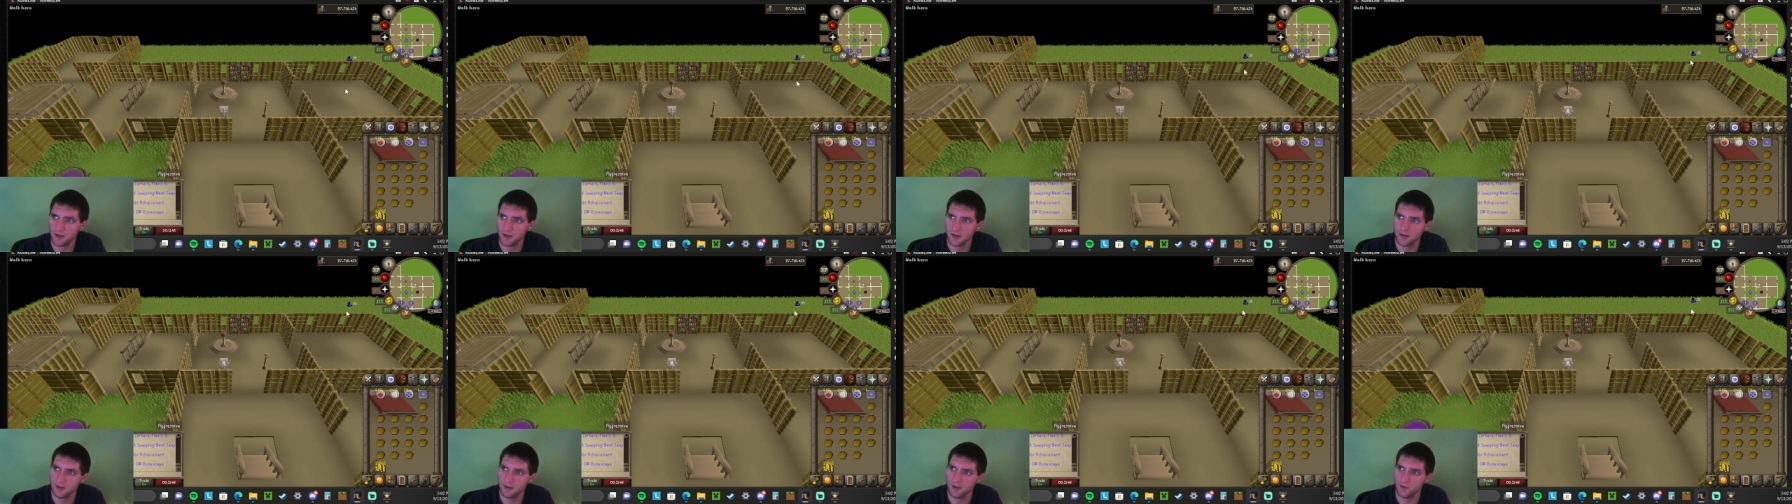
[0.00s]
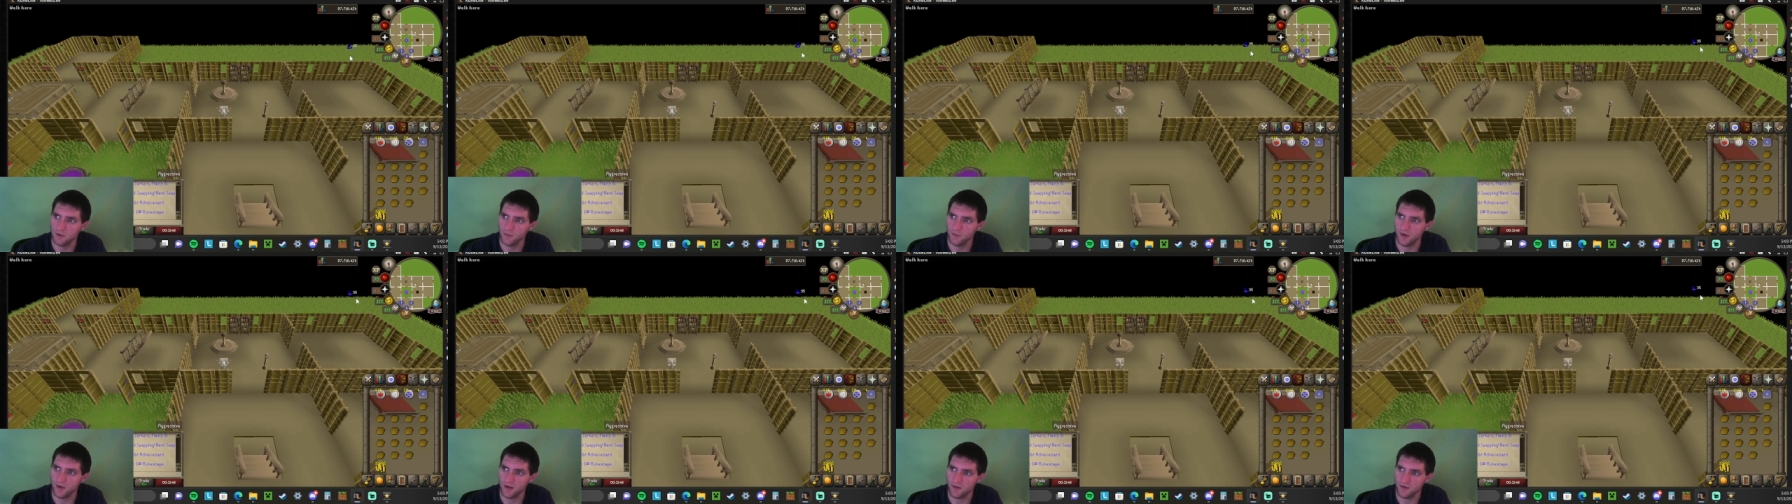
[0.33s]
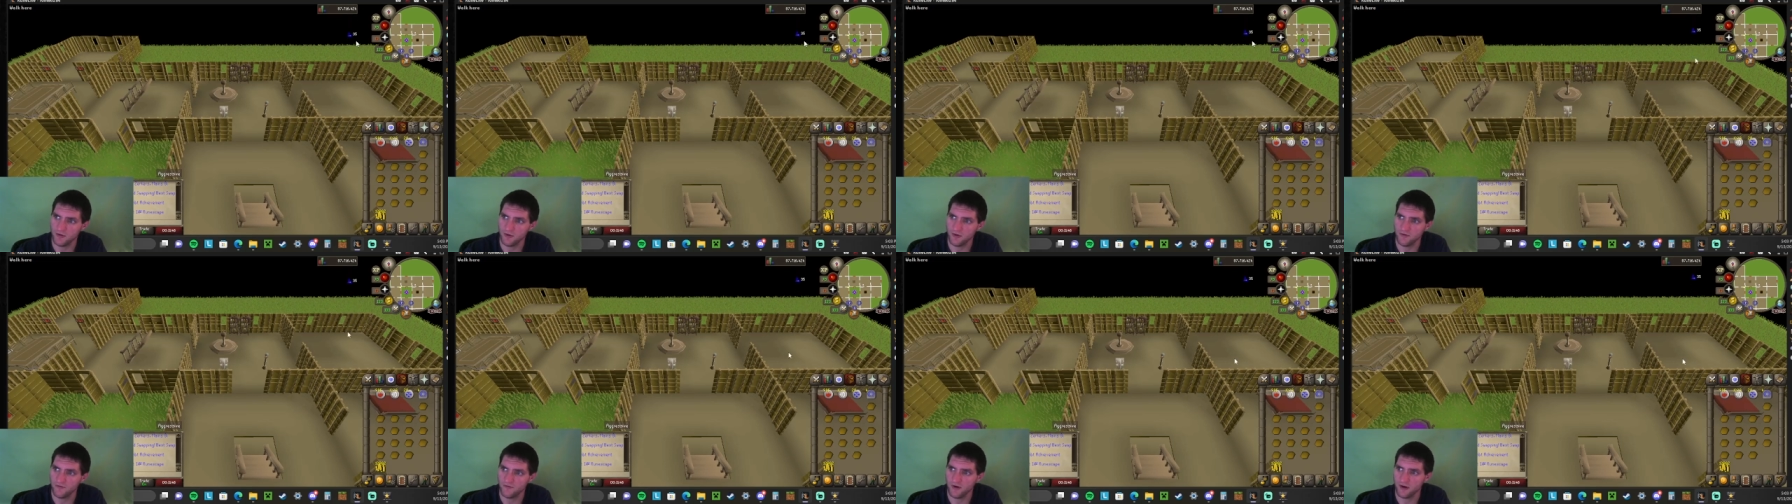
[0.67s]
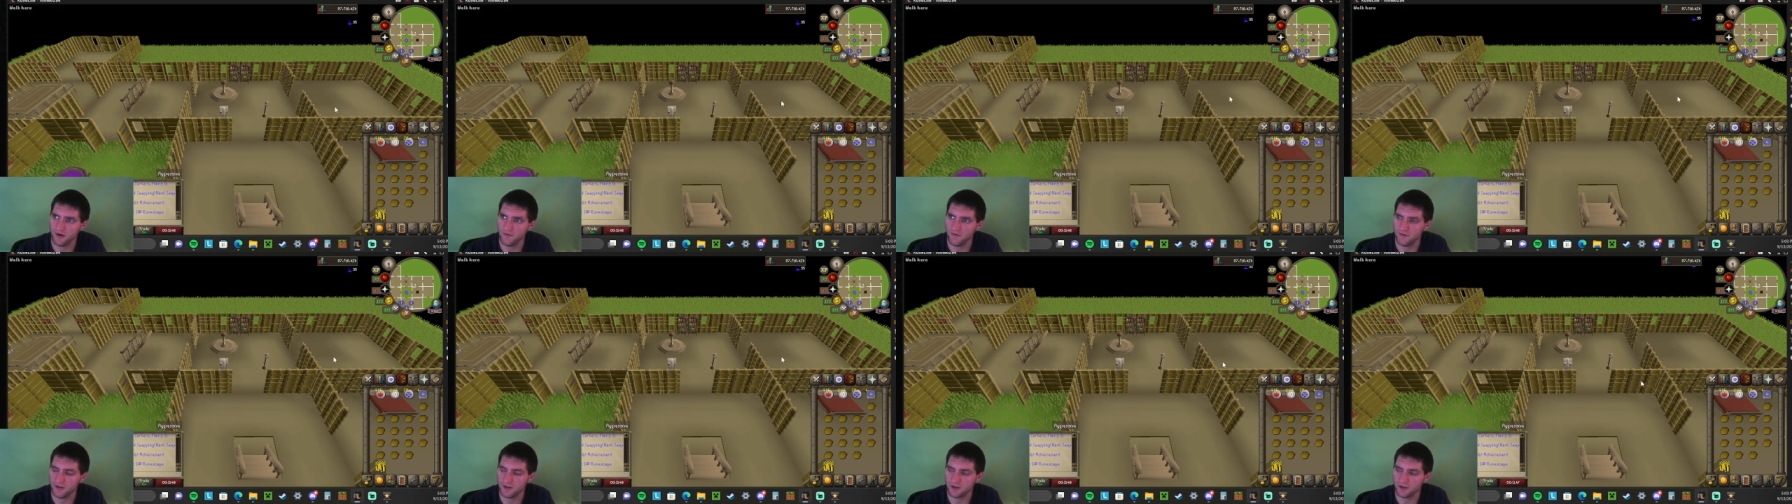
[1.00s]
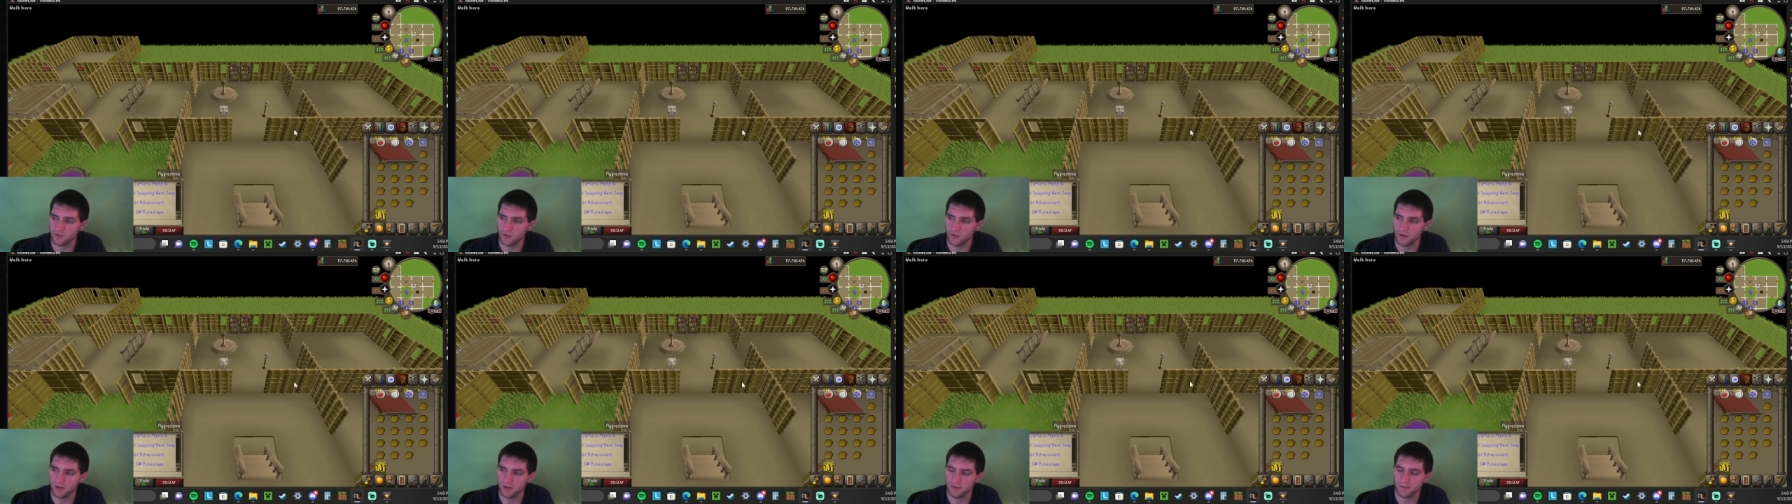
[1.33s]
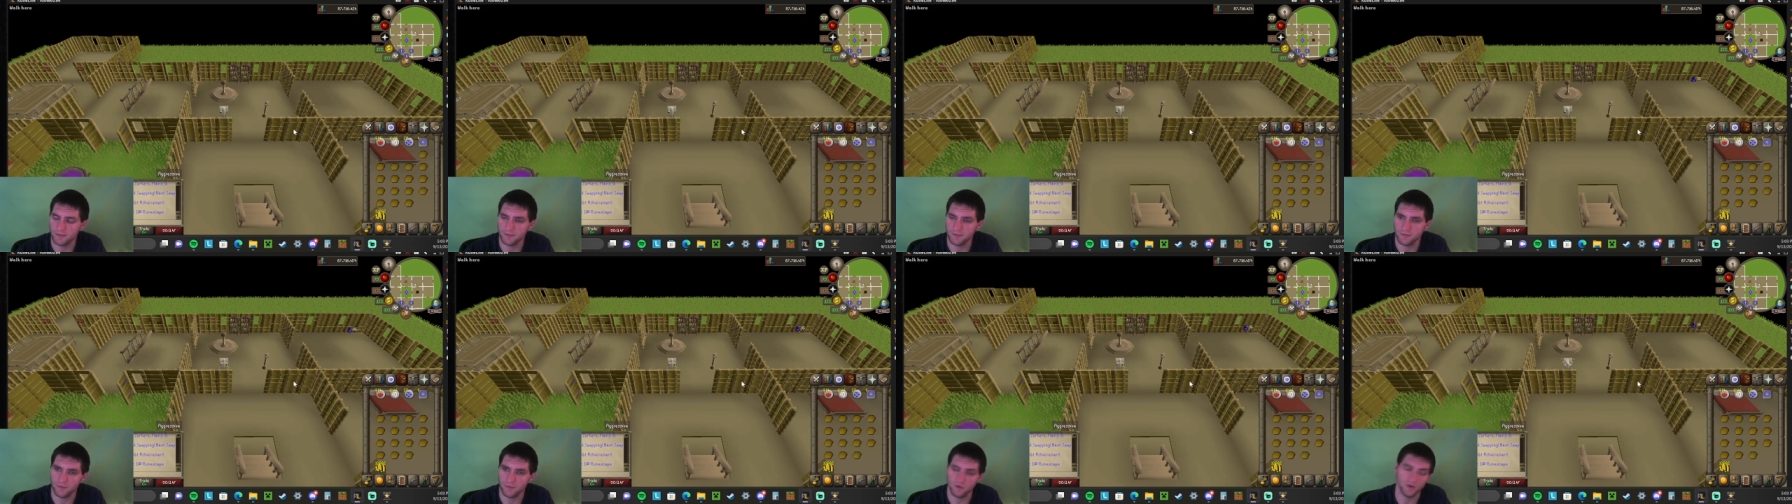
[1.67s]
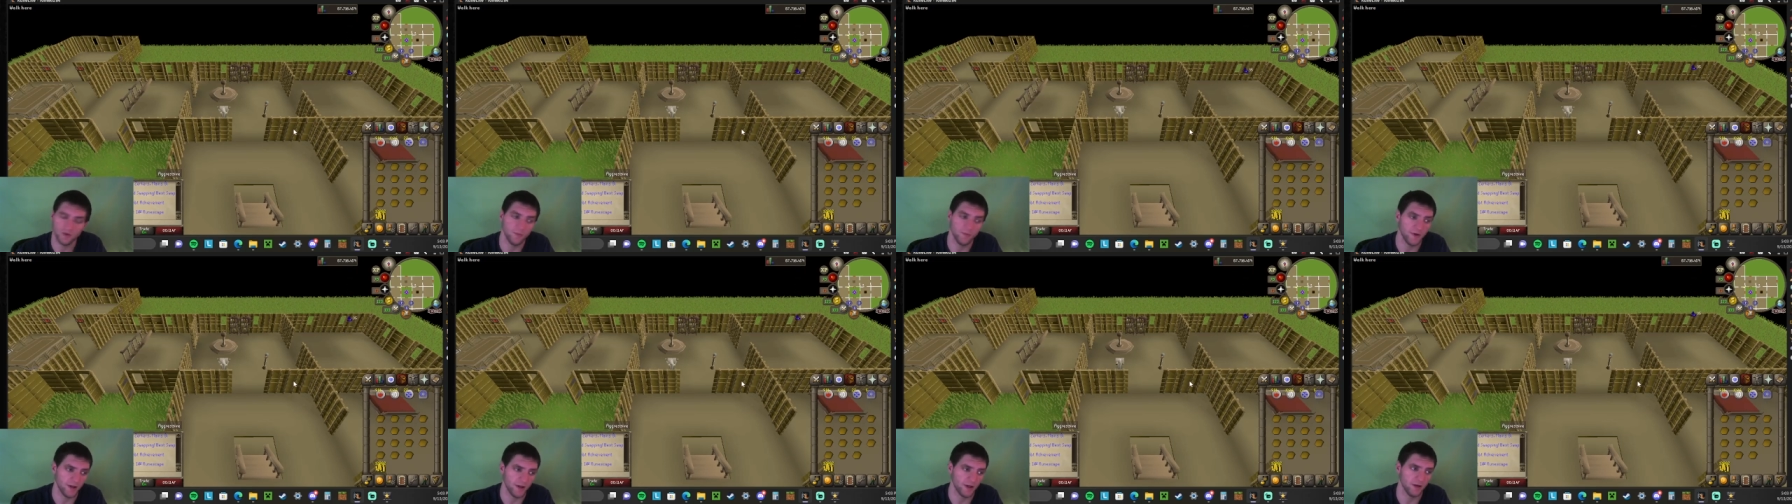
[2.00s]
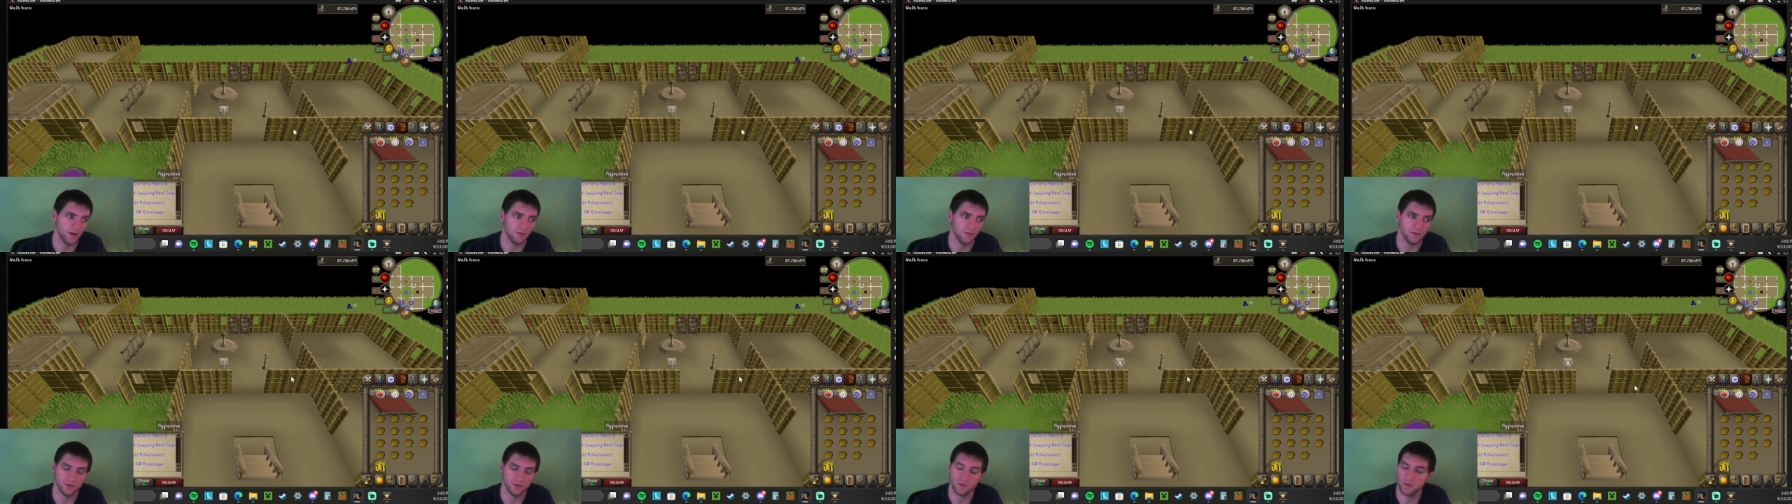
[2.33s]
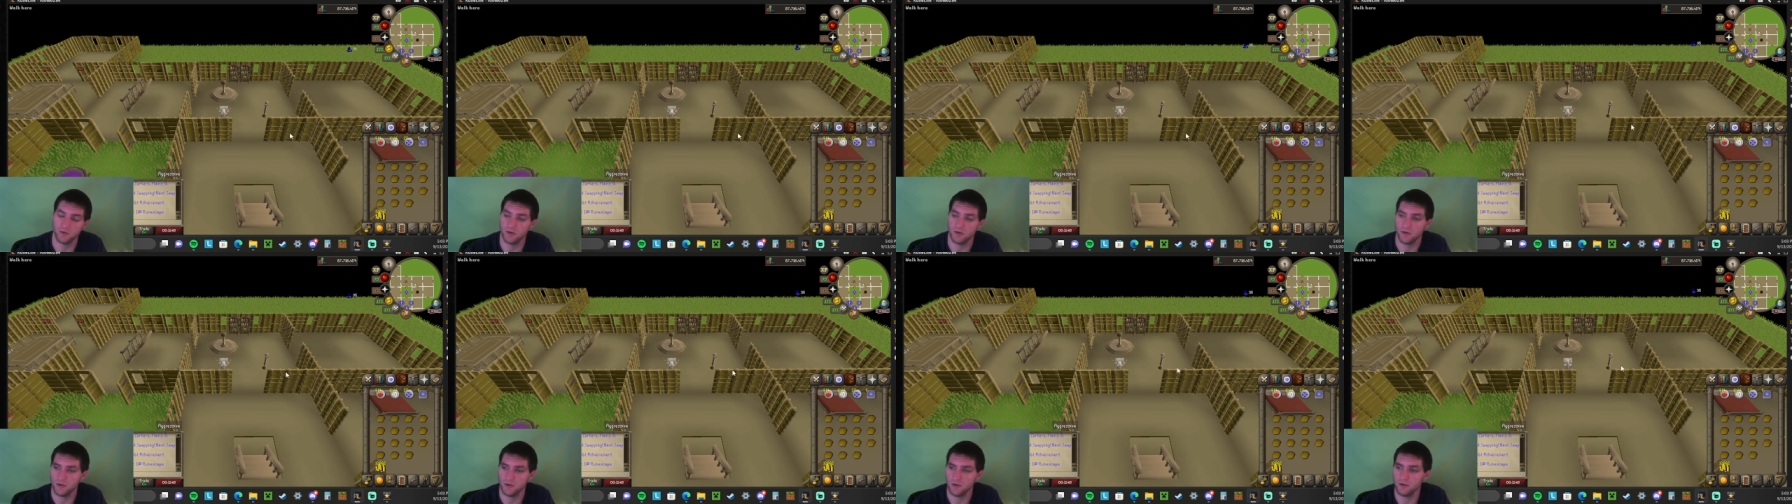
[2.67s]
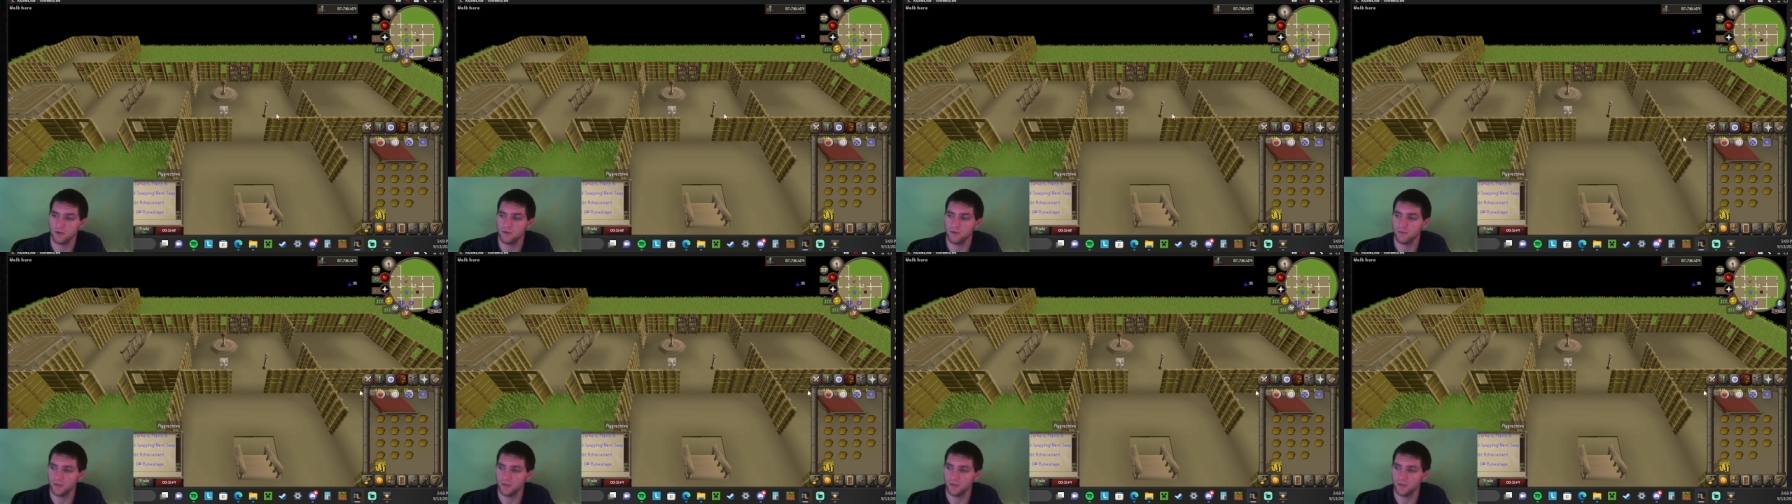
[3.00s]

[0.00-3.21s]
You make thirty-five each one. Well, depending on which one you do.